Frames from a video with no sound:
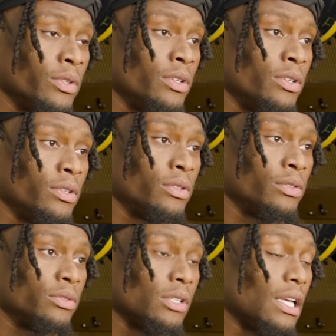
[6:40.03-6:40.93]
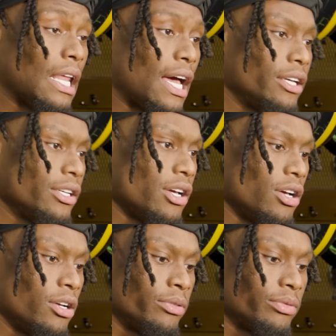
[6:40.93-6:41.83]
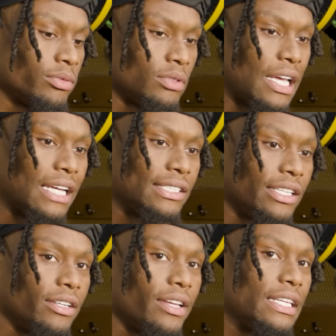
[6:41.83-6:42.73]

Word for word: of vice versa? A lot. Like I said,